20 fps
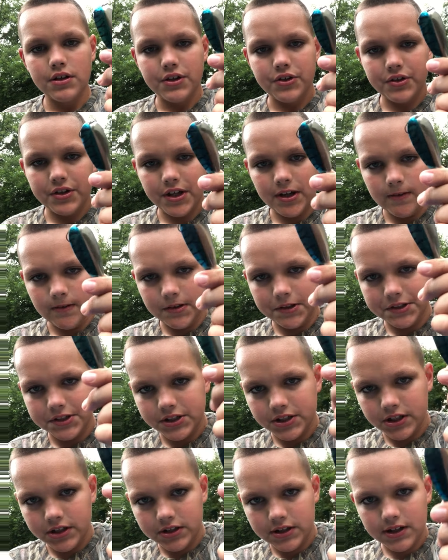you can't really
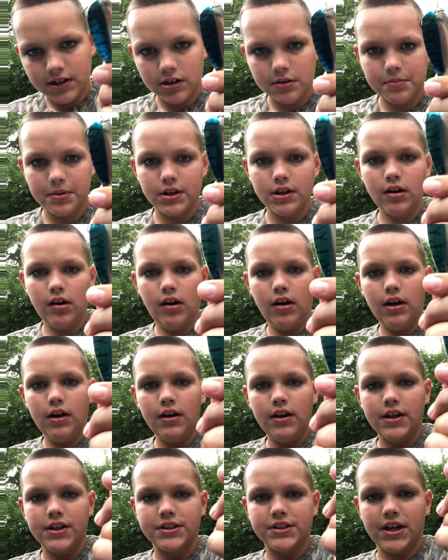see it there, but
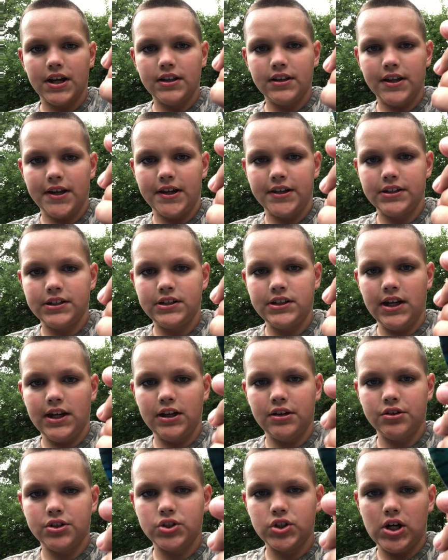It's got like
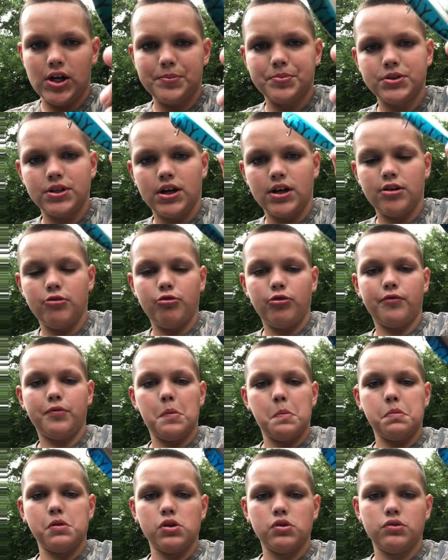tiger stripes on it with a
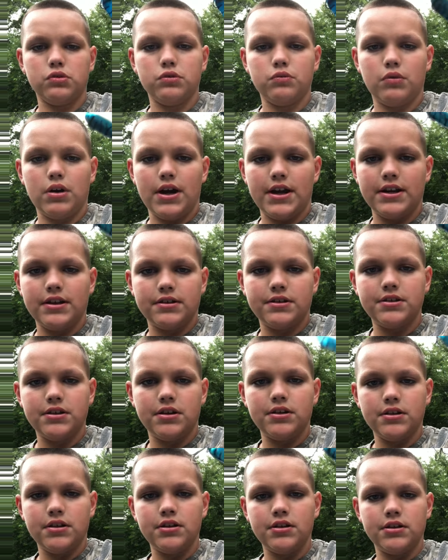blue and white
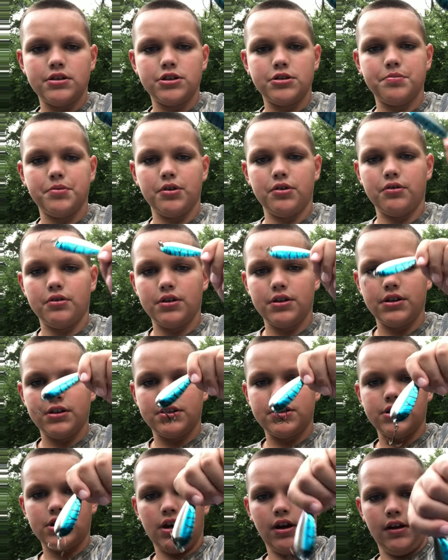spoon.
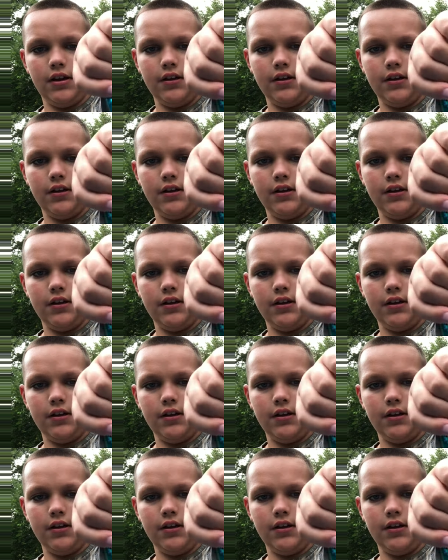It's a